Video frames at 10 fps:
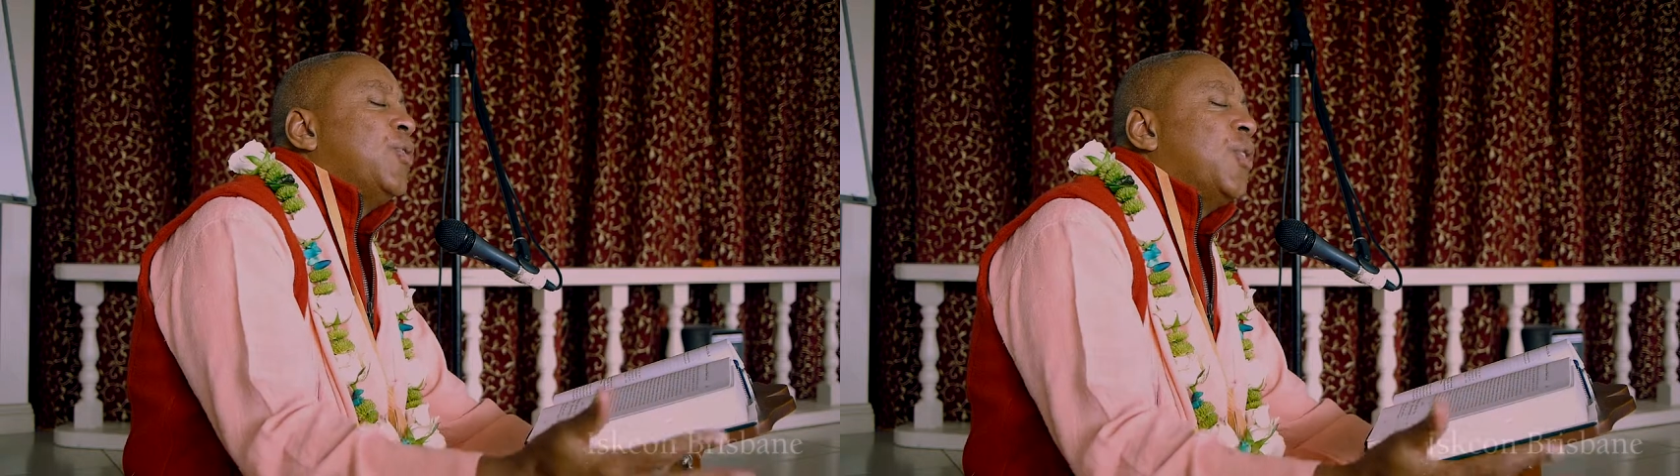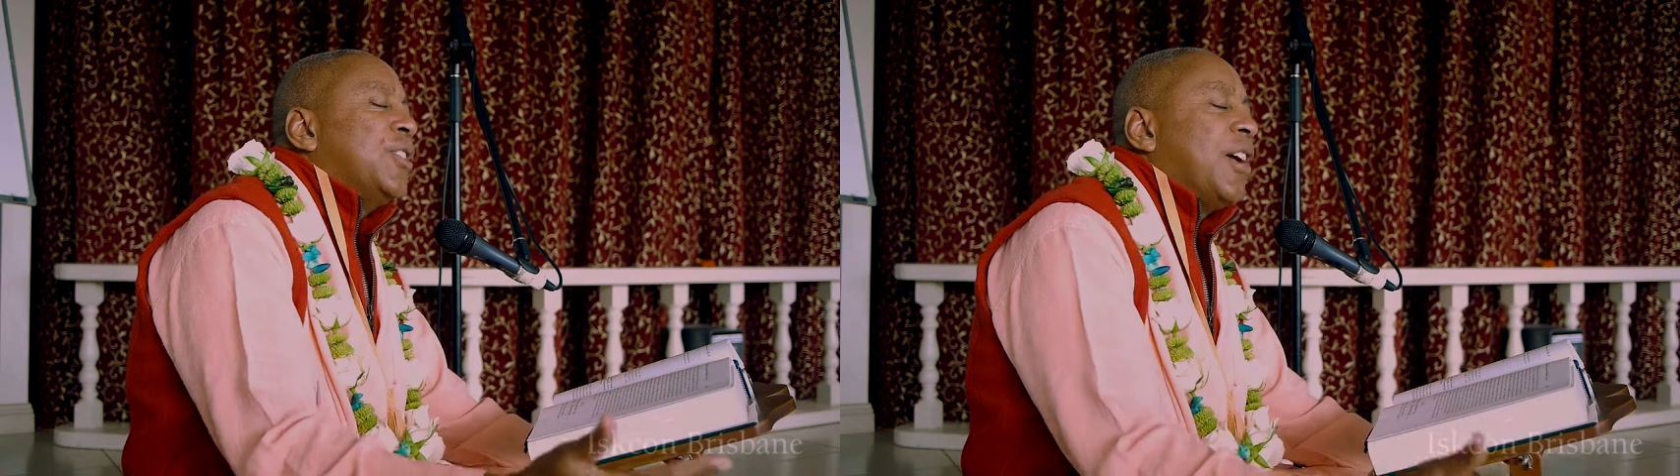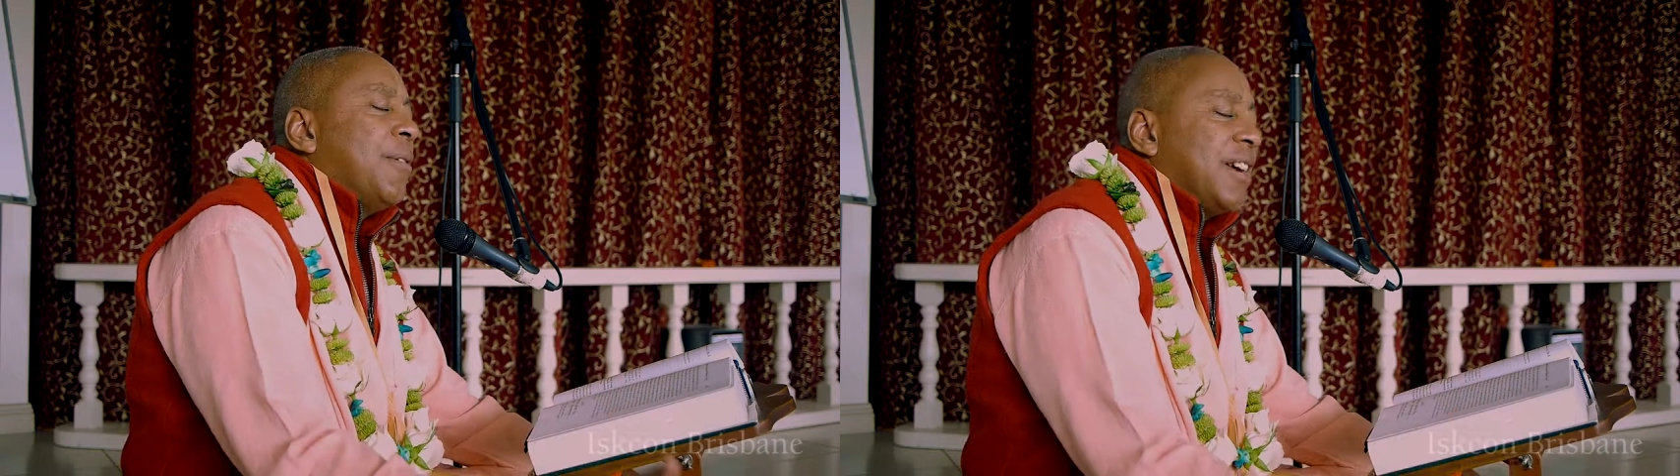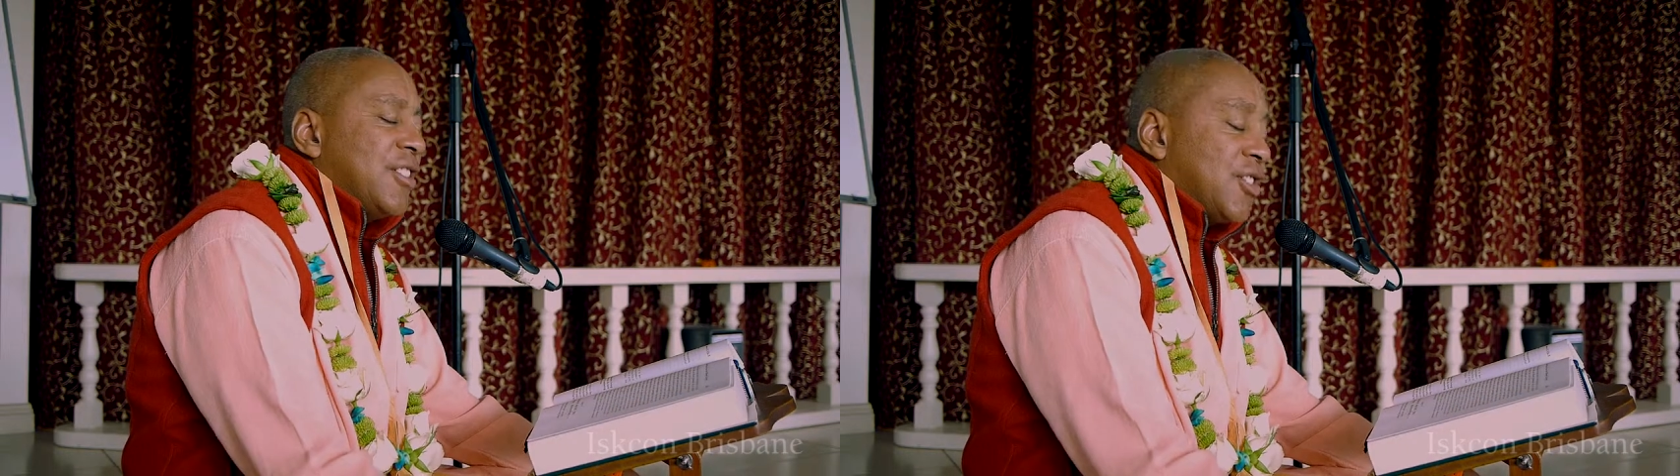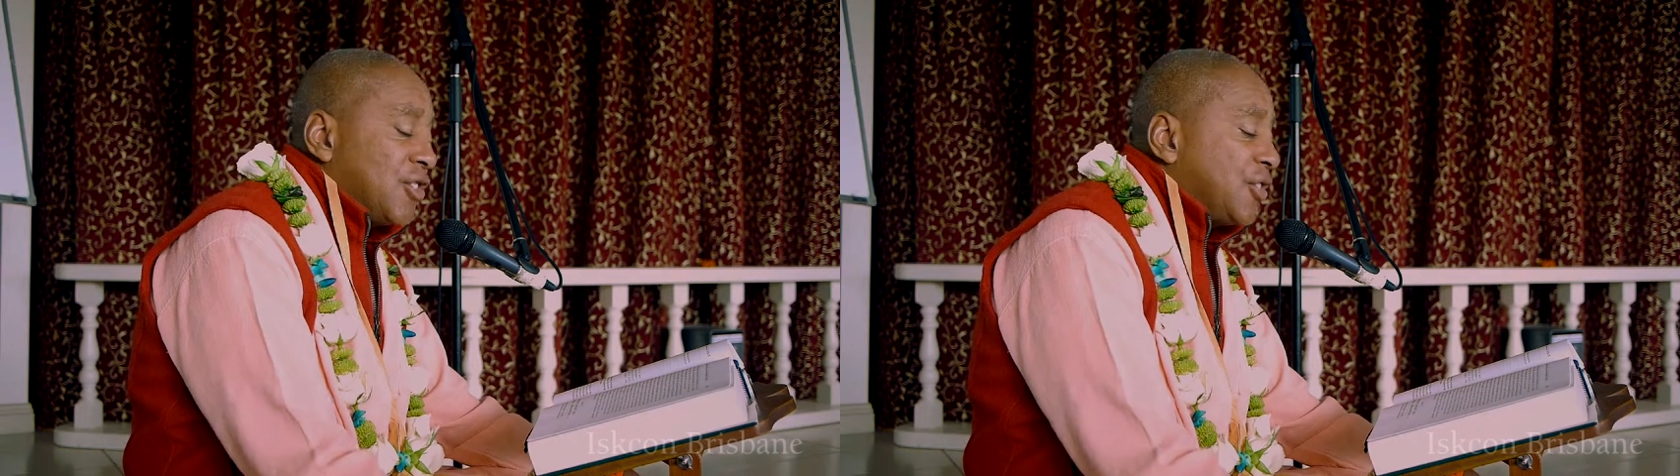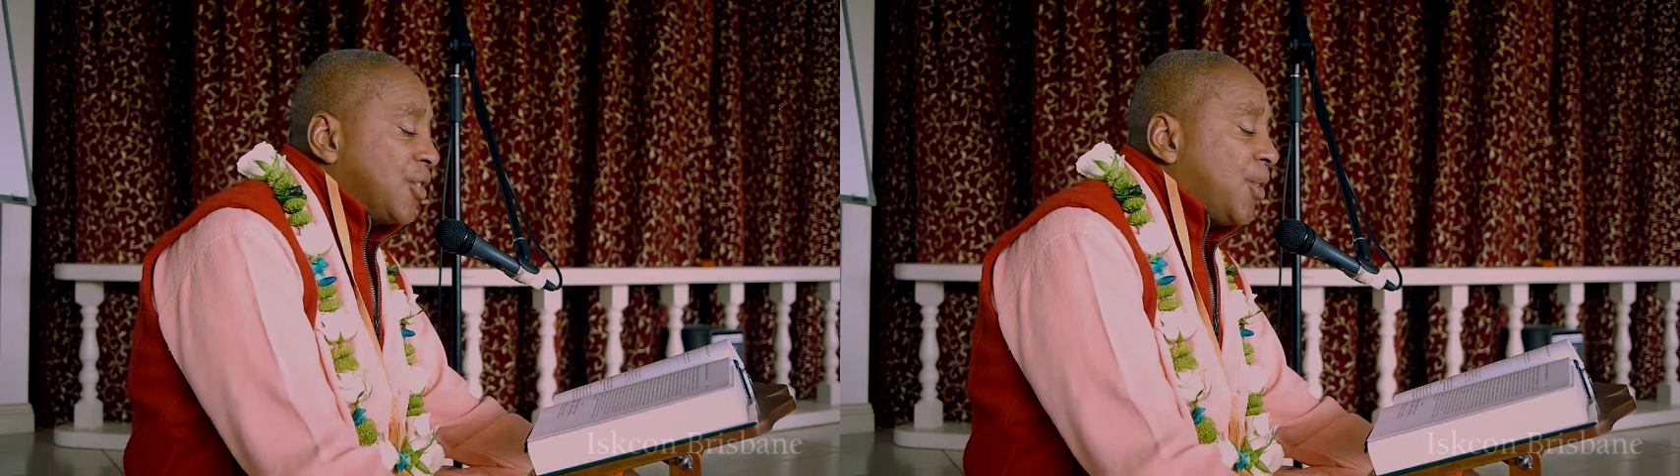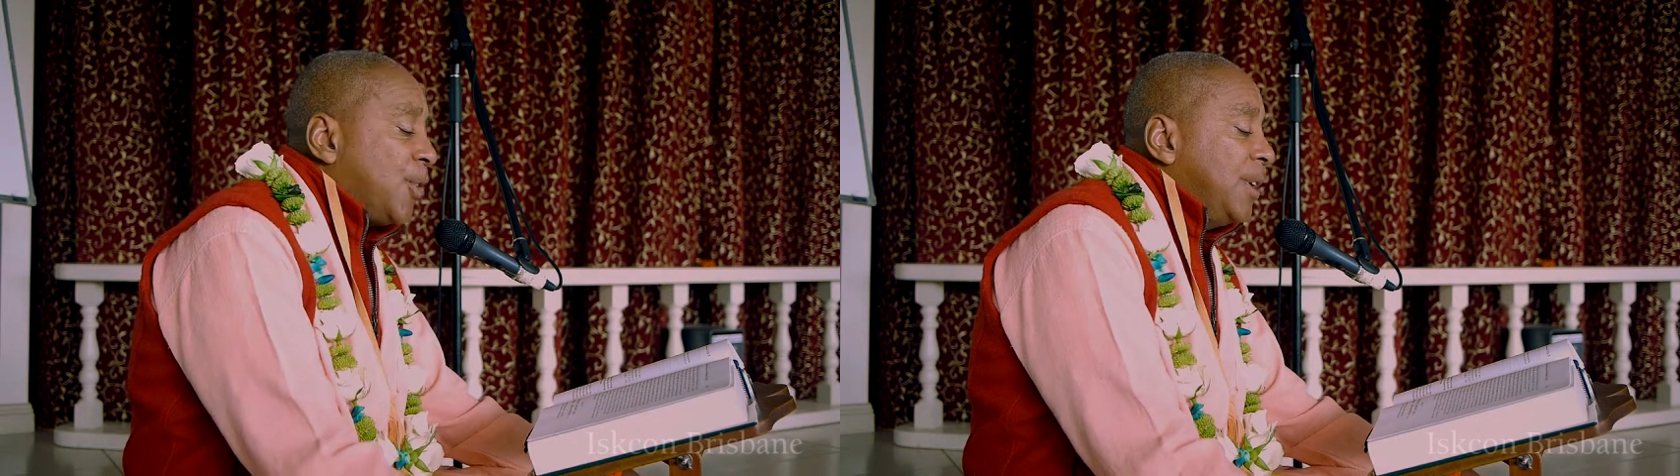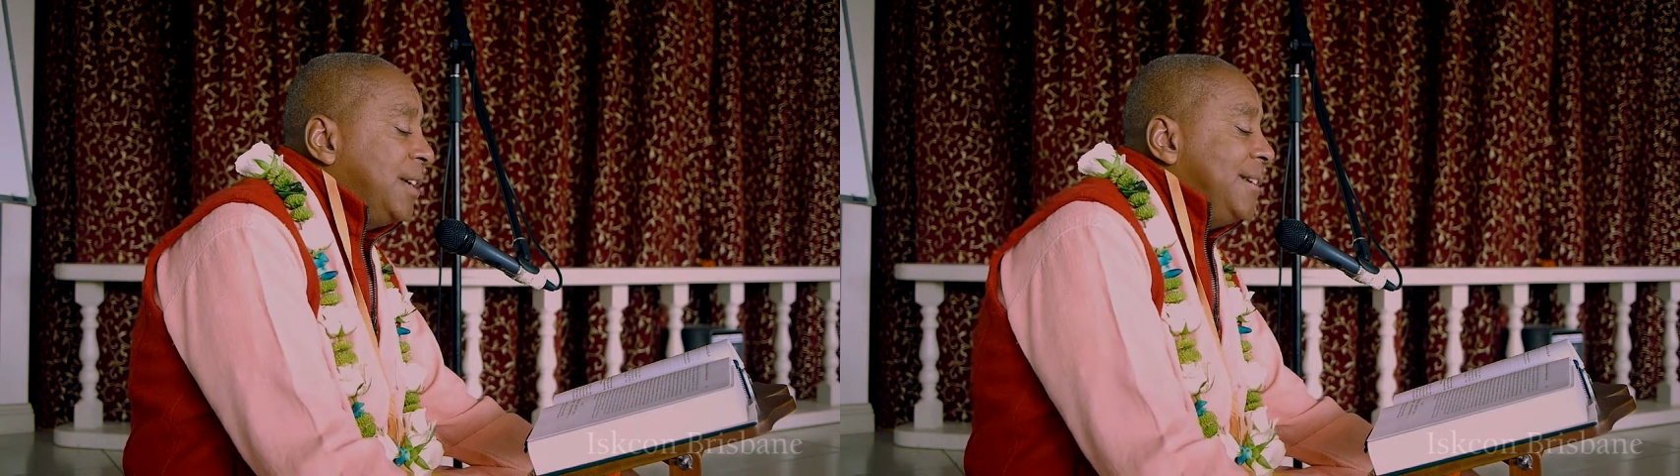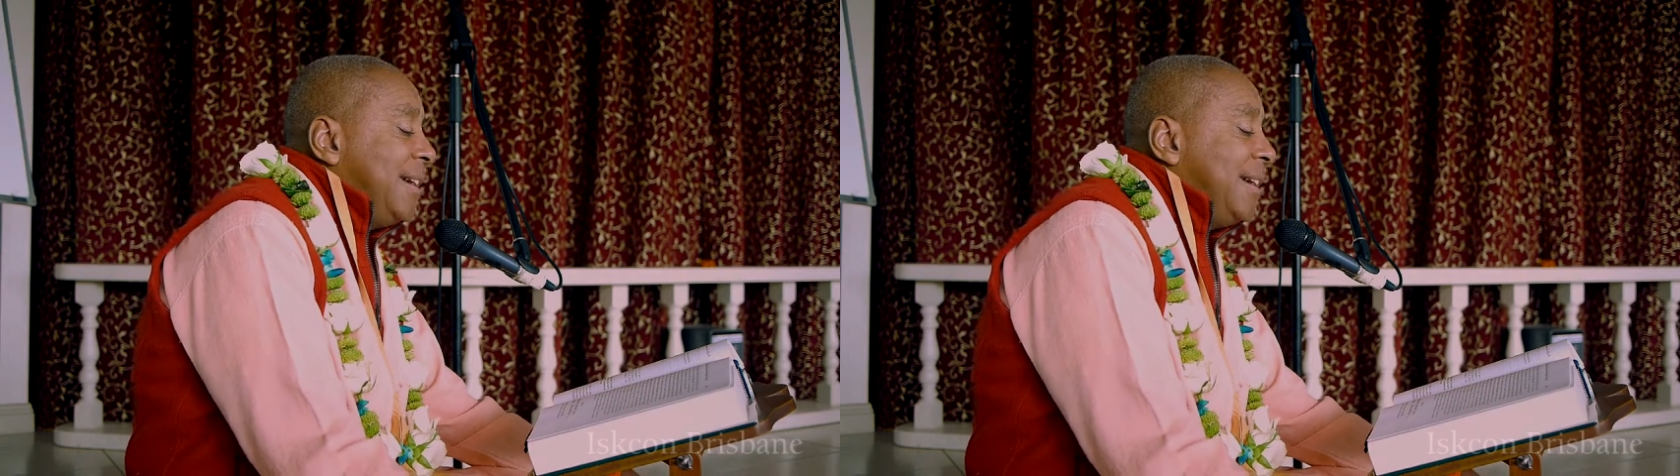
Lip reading: an ordinary conditioned soul,